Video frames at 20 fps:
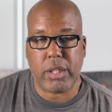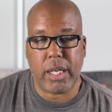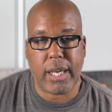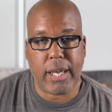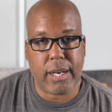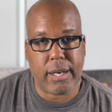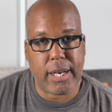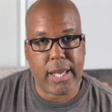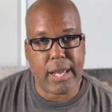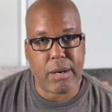
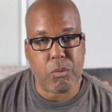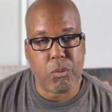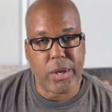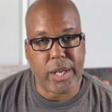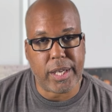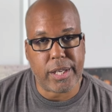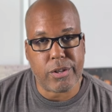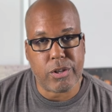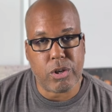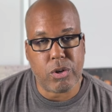And we
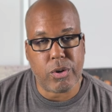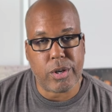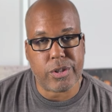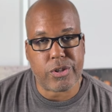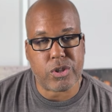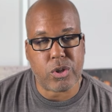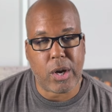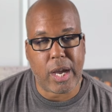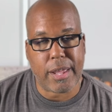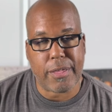can do it.
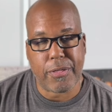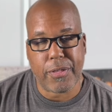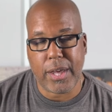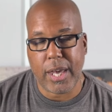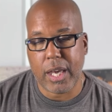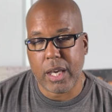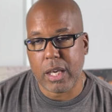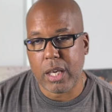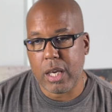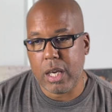So I
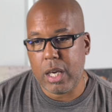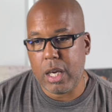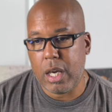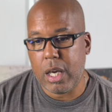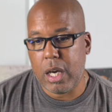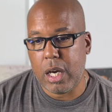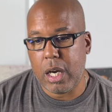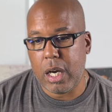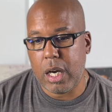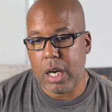think,
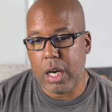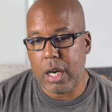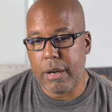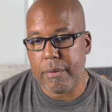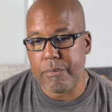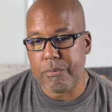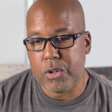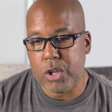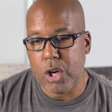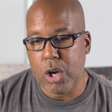
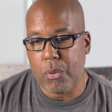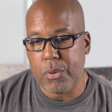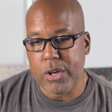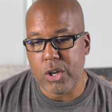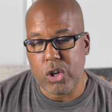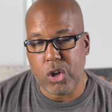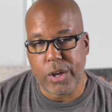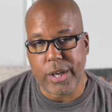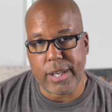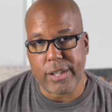you know, when
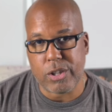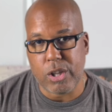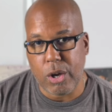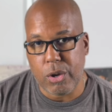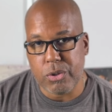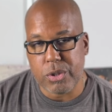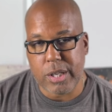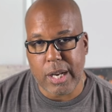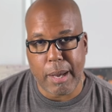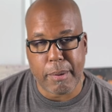you look at
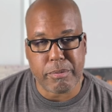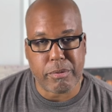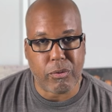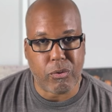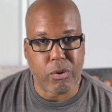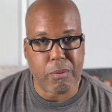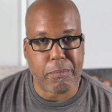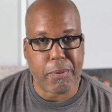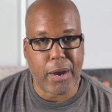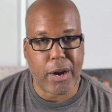those types of
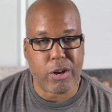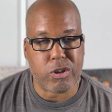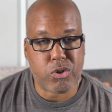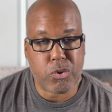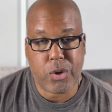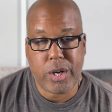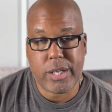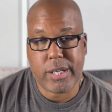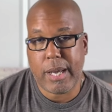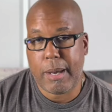repairs,
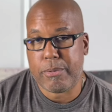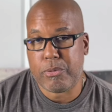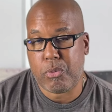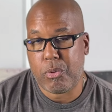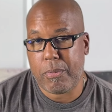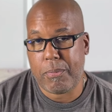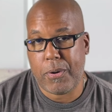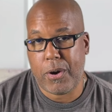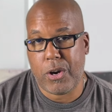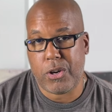or any types of
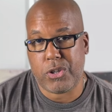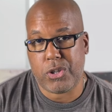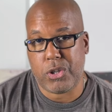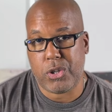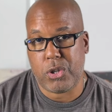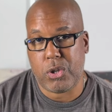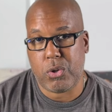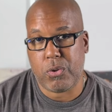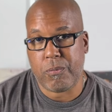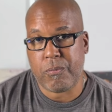repairs you
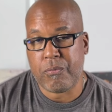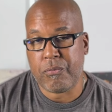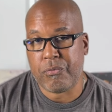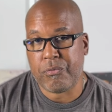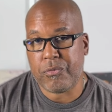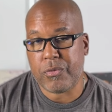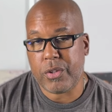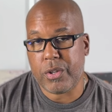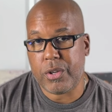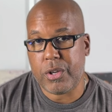do,
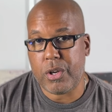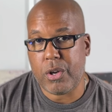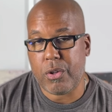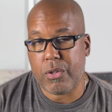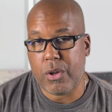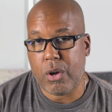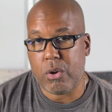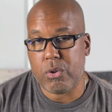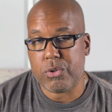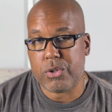you know,
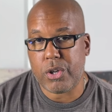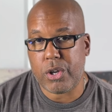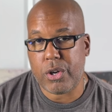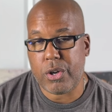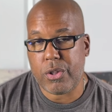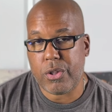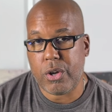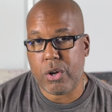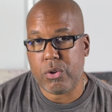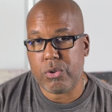those
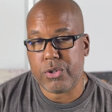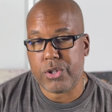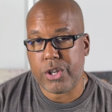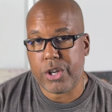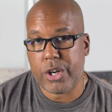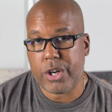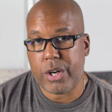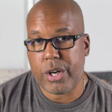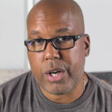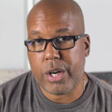
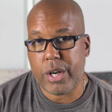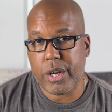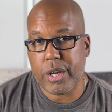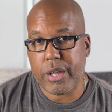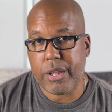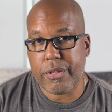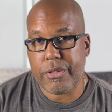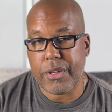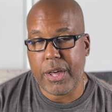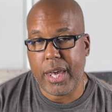are
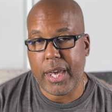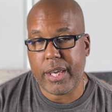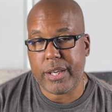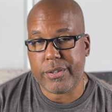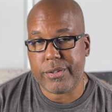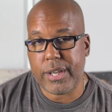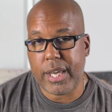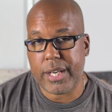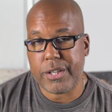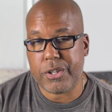
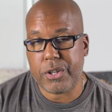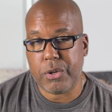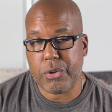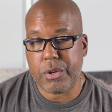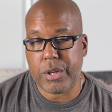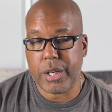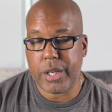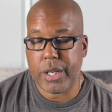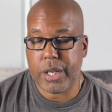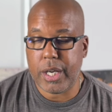things that you
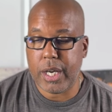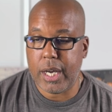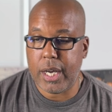can